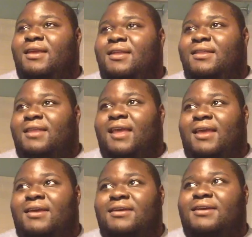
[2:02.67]
in
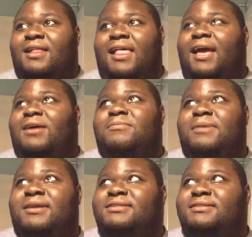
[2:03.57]
like a cloud,
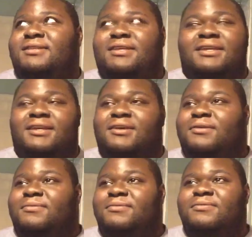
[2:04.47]
basically,
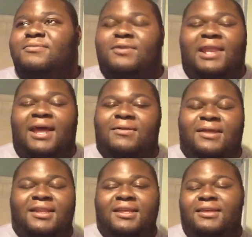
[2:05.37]
without
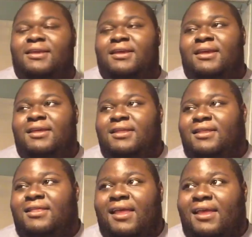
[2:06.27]
any
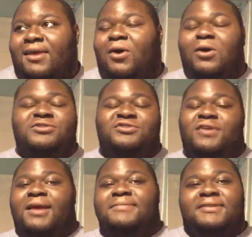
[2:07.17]
like hard
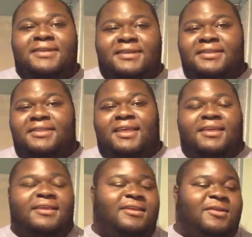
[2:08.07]
drives or anything.
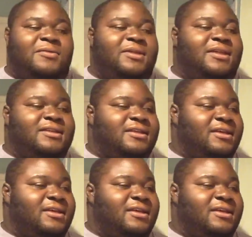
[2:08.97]
You don't need